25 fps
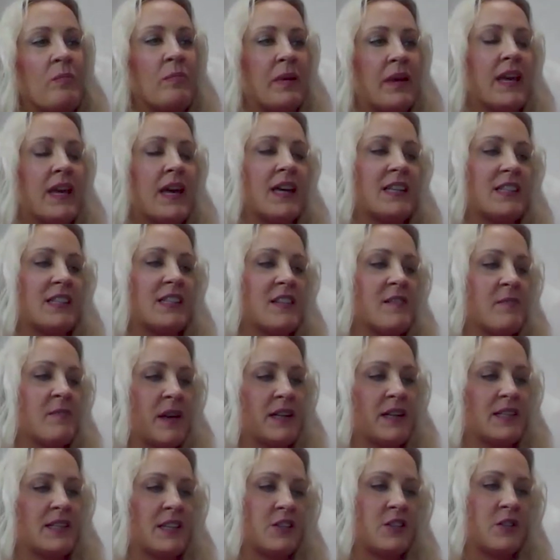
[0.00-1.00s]
because of
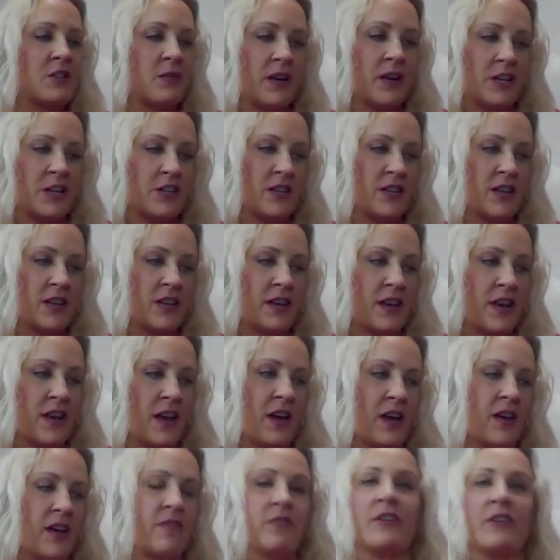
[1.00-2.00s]
my situation,
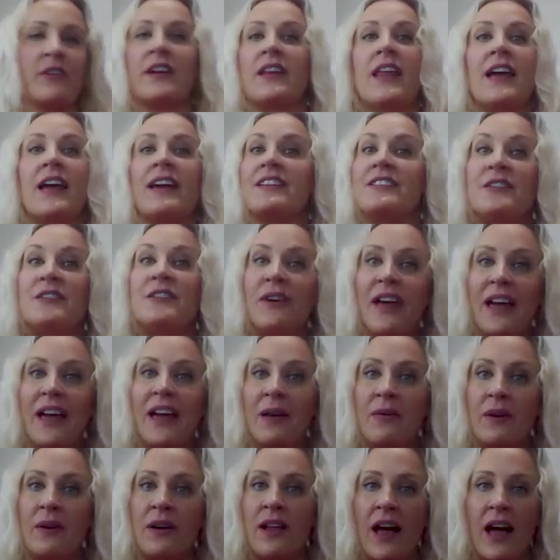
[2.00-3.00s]
I've realized,
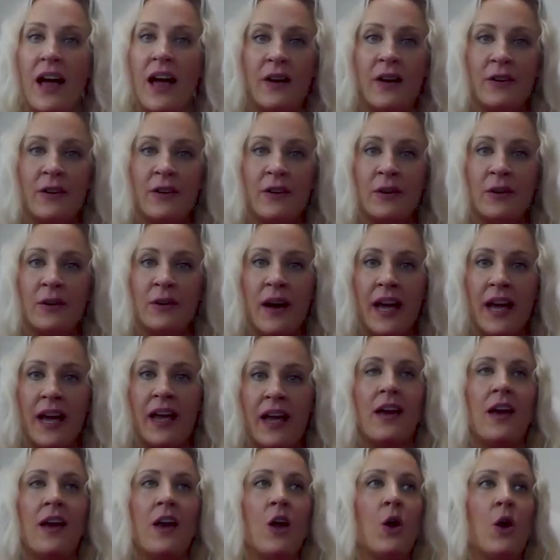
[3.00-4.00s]
okay, well, how do
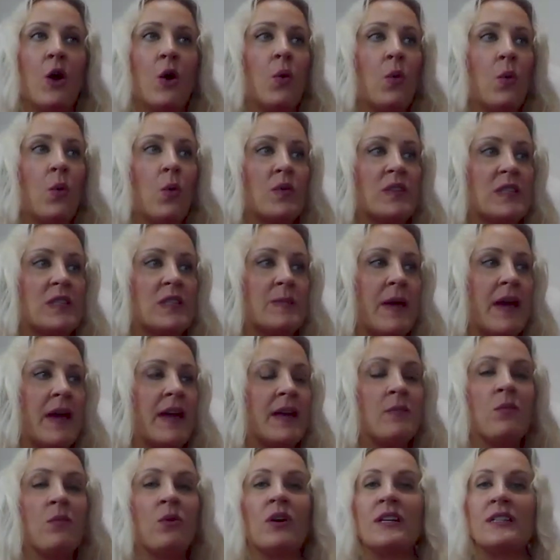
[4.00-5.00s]
I
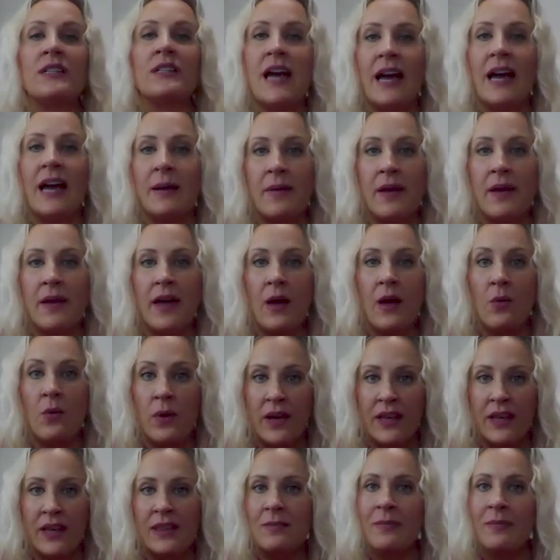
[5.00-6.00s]
spend more time
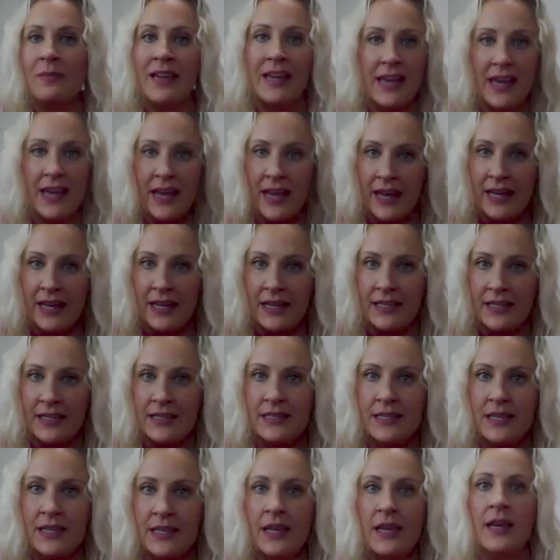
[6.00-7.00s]
with my
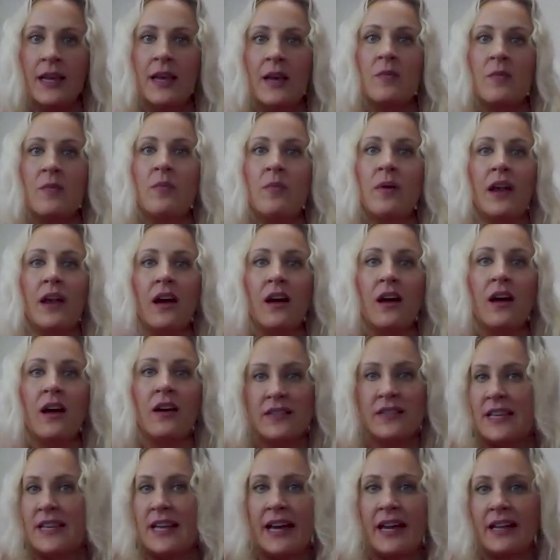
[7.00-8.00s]
kids? But
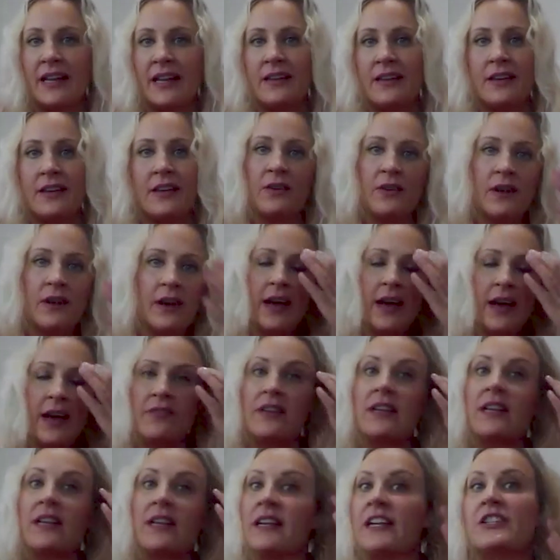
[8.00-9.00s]
obviously I have
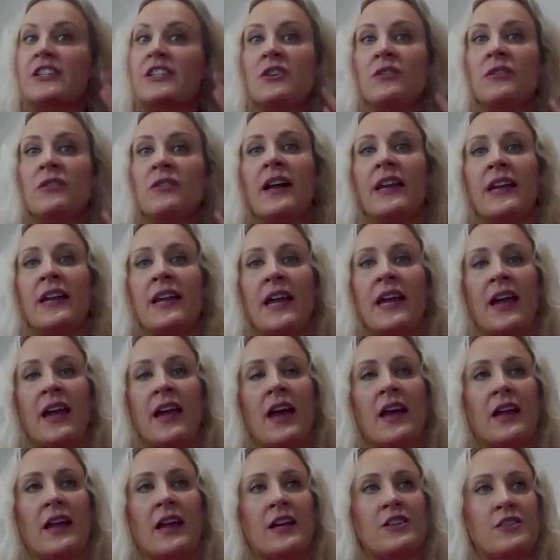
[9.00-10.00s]
a clinic to run, and
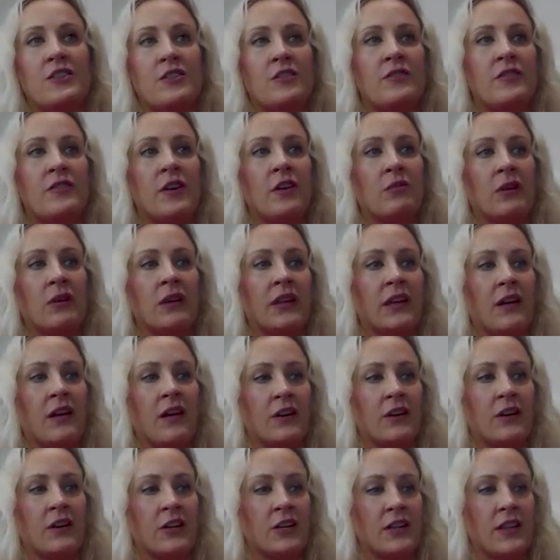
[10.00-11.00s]
I do feel really
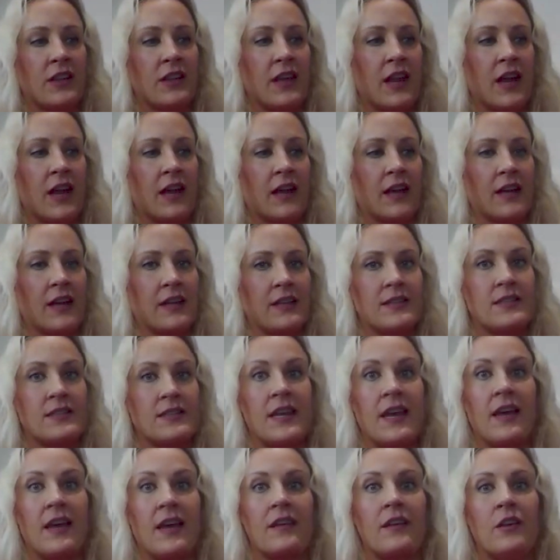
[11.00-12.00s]
honored that I get
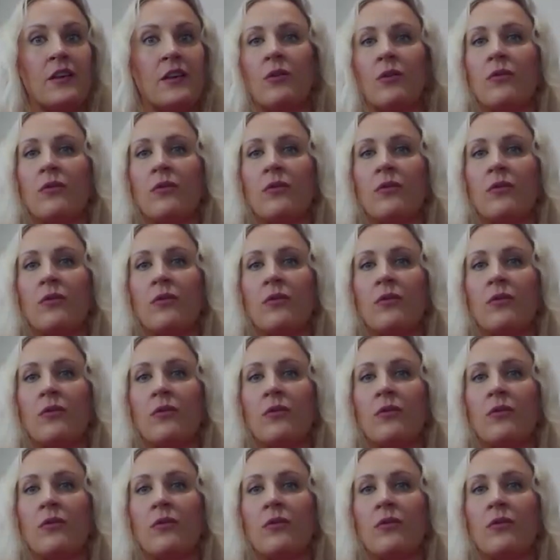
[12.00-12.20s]
to,